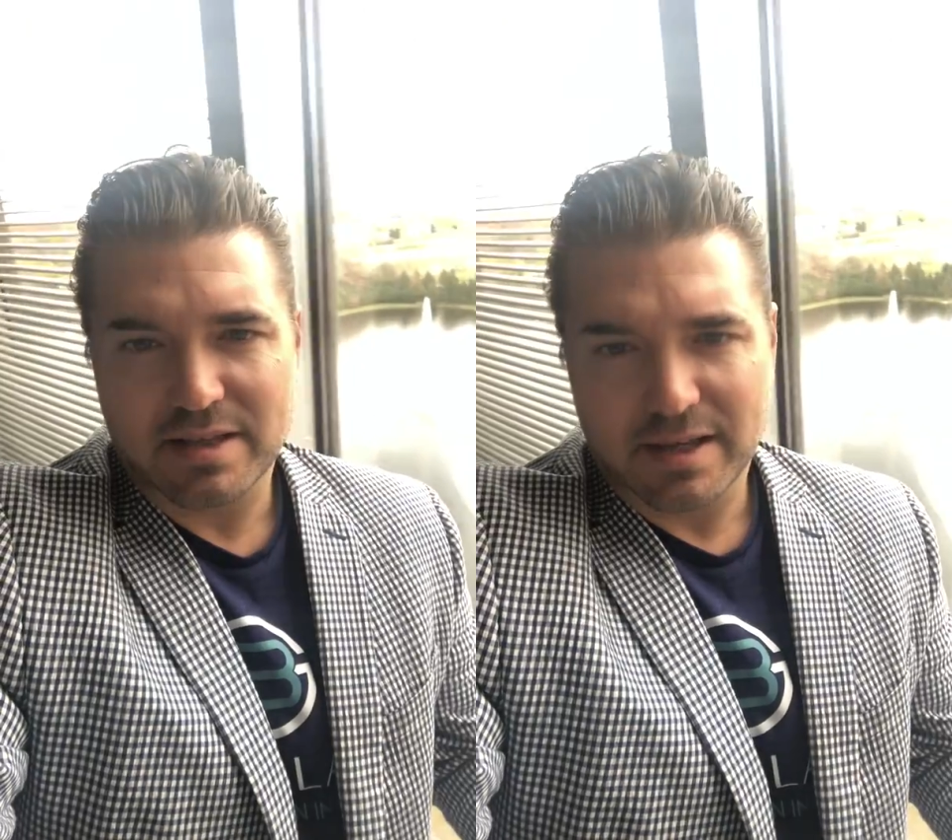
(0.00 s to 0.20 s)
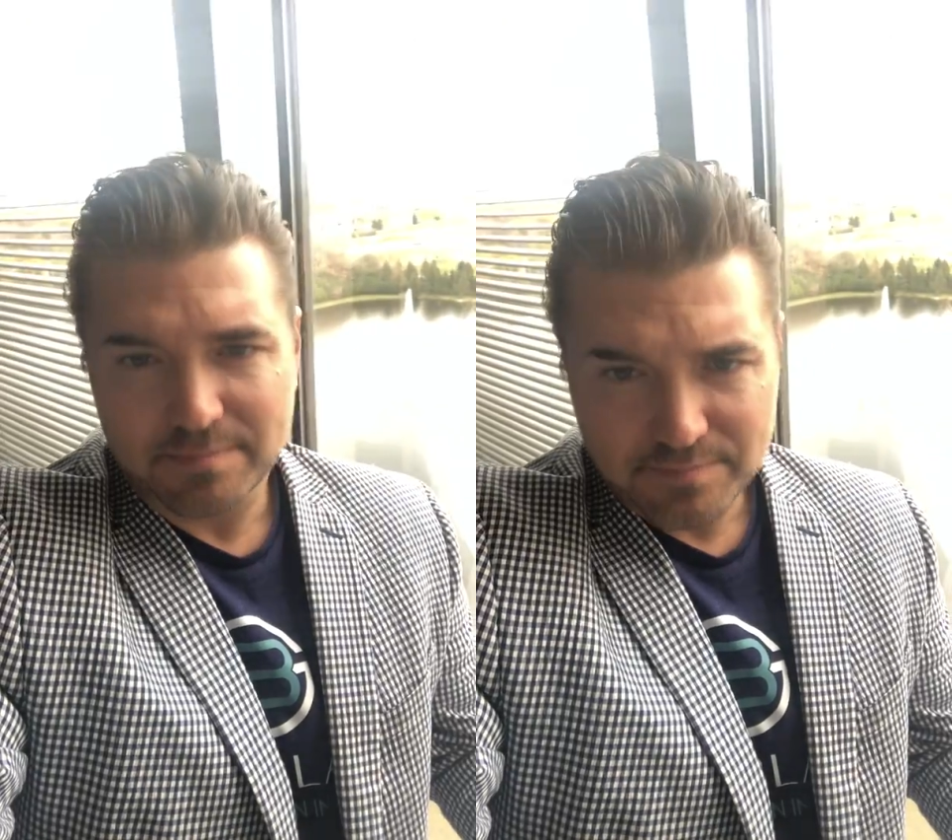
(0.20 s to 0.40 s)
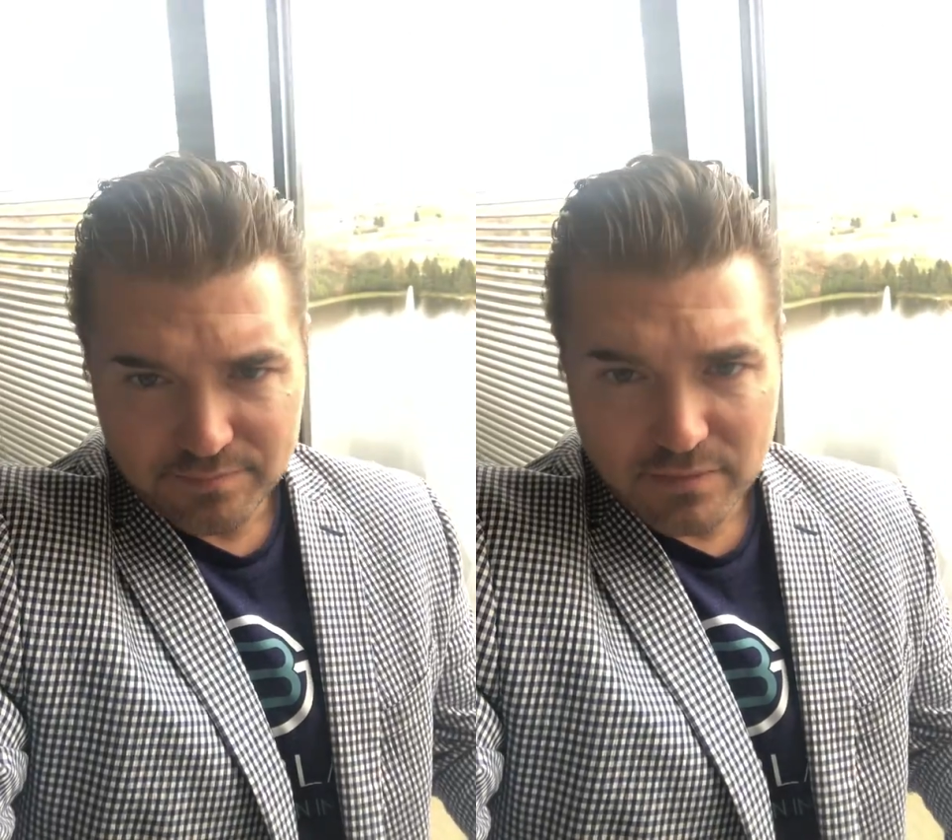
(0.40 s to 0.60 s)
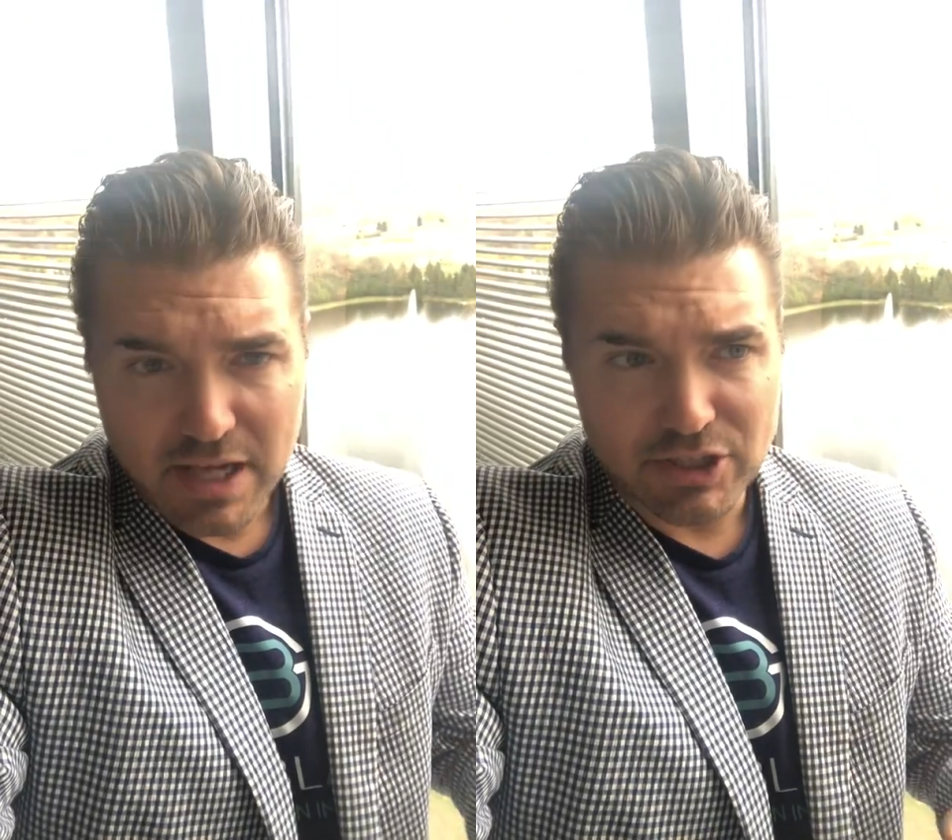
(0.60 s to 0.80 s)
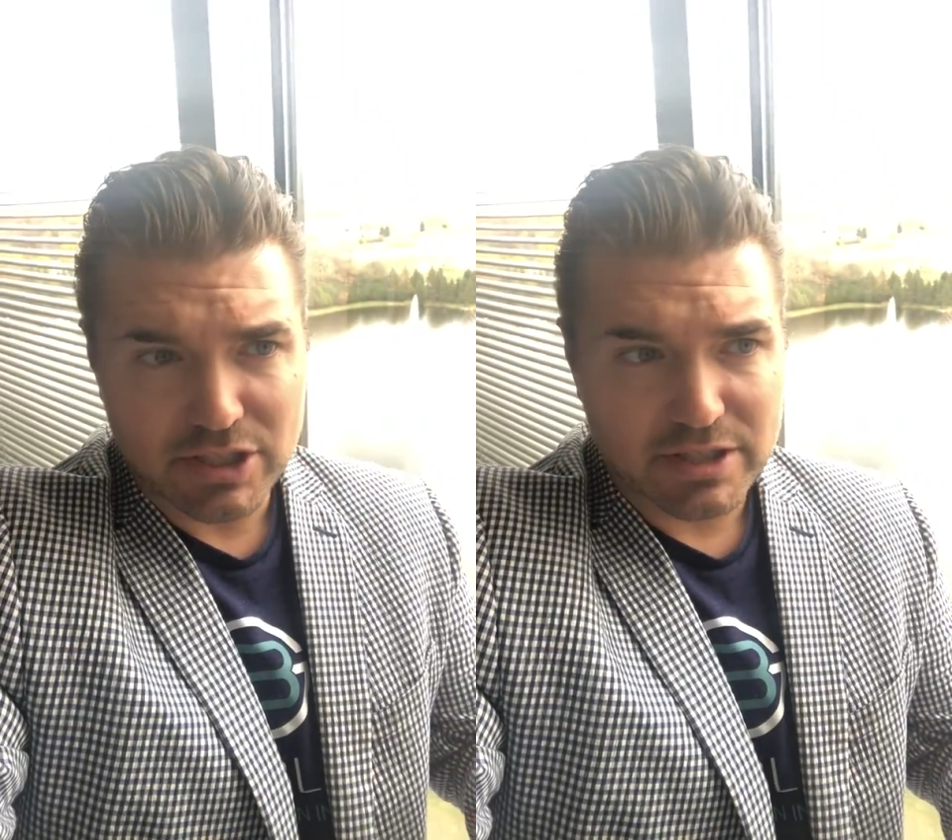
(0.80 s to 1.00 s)
thing
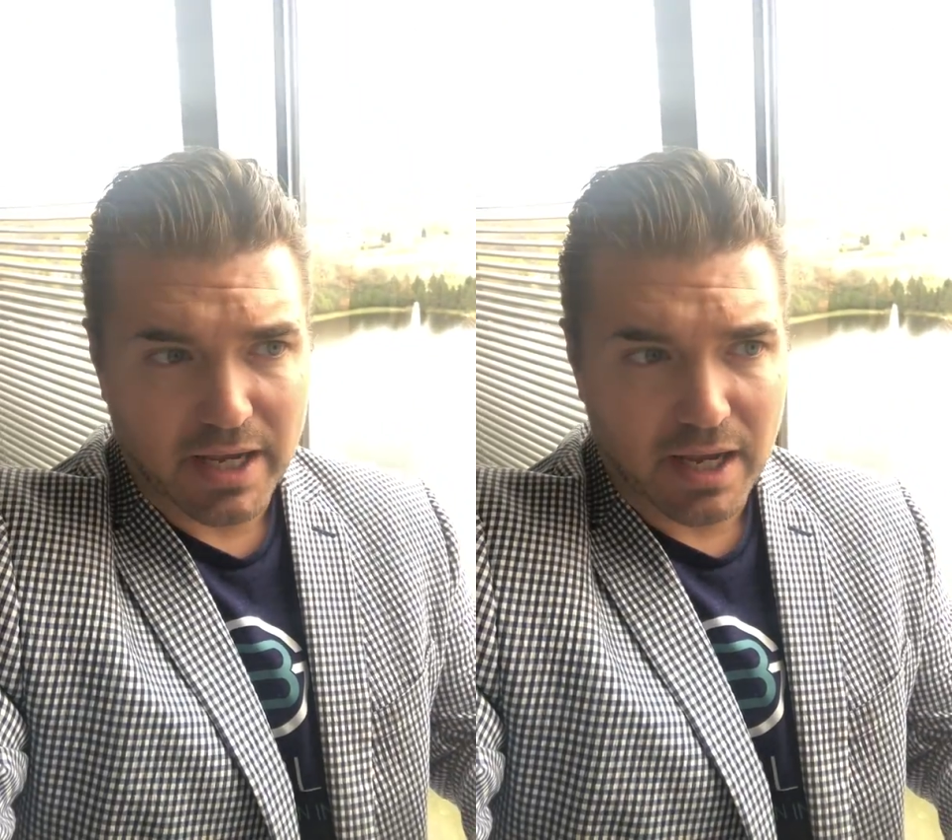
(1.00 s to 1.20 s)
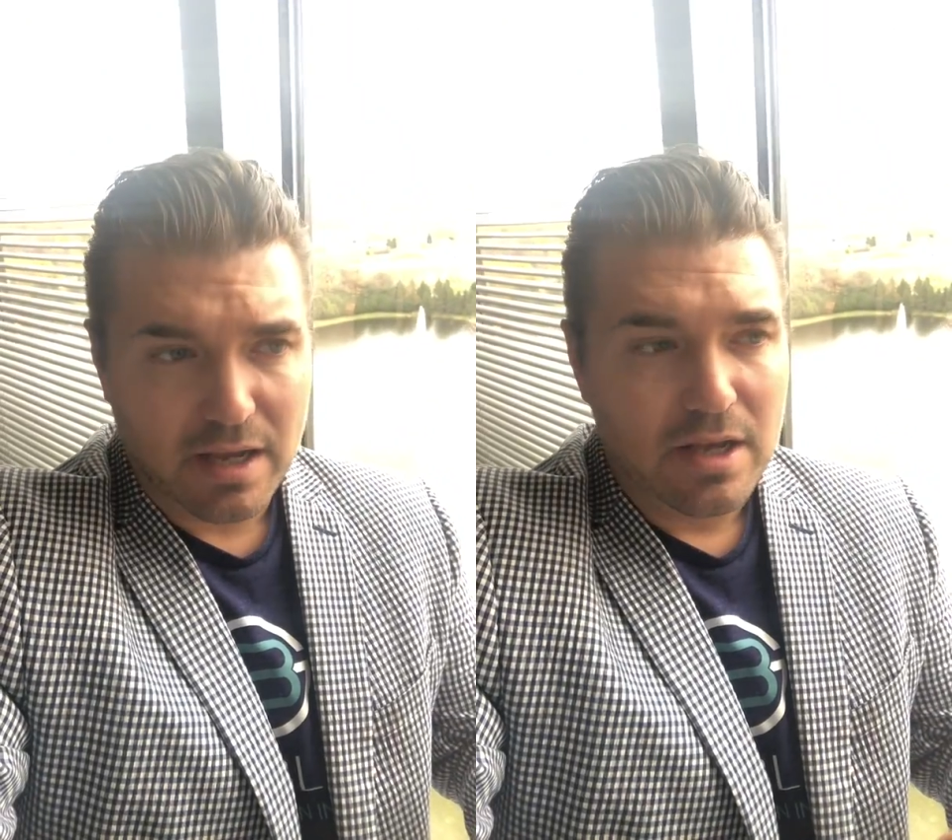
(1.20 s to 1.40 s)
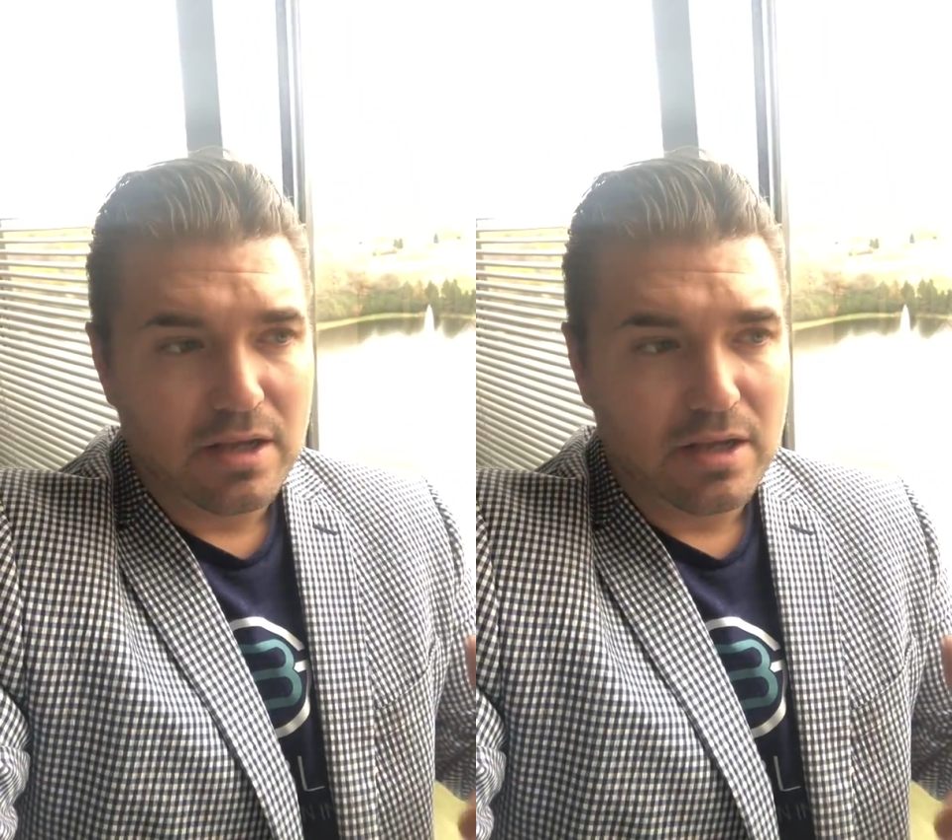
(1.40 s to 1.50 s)
and just say,